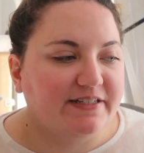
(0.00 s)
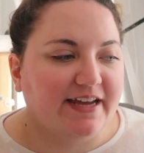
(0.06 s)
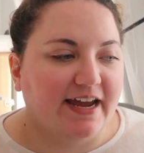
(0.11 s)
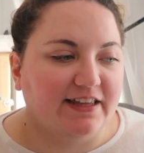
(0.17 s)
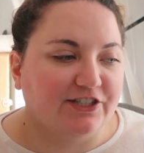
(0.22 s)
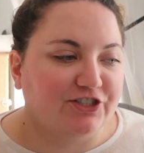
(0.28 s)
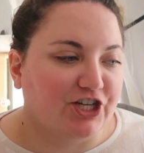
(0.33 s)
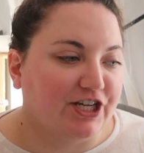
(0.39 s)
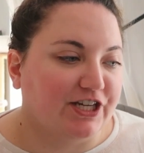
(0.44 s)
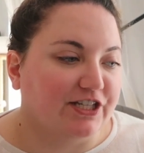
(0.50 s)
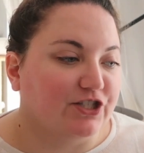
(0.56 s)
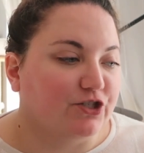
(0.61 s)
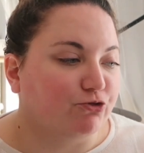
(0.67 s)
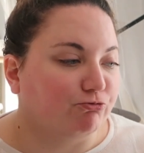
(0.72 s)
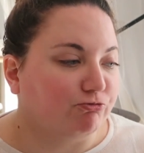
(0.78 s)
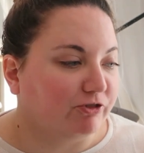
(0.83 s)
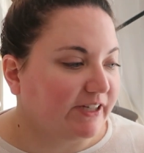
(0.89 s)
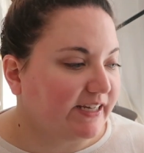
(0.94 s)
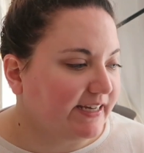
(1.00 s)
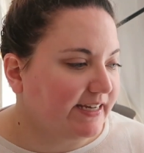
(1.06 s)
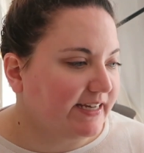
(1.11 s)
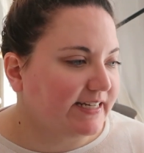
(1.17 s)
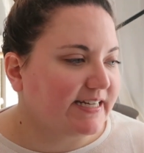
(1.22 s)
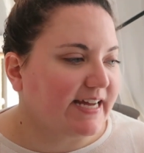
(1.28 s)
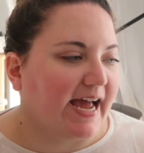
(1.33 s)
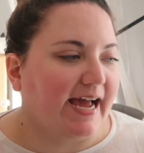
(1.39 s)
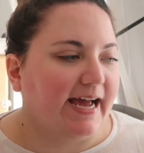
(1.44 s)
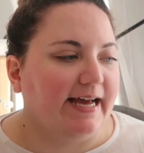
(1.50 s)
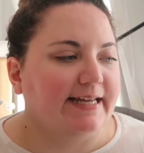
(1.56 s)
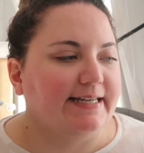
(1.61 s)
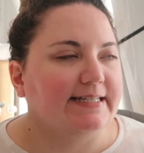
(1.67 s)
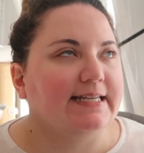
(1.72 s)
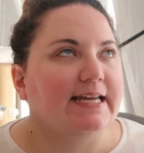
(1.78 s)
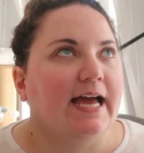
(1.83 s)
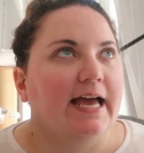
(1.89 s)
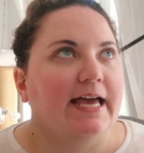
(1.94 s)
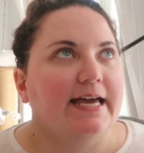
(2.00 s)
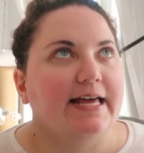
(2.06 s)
by Taylor Jenkins Reid, and